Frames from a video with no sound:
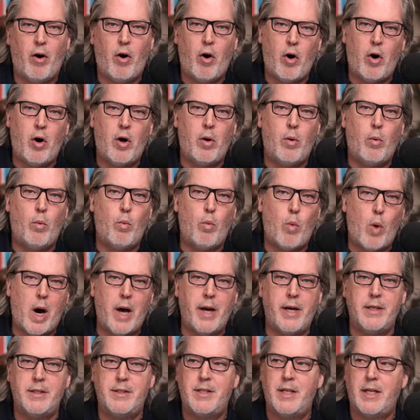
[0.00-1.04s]
all
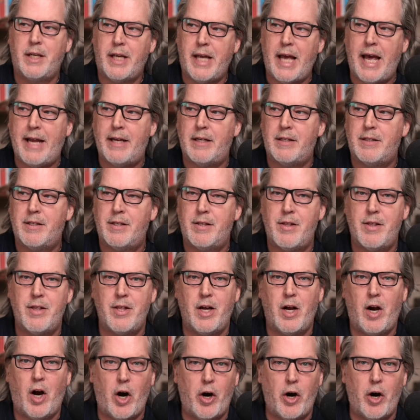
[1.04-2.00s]
wanted to get the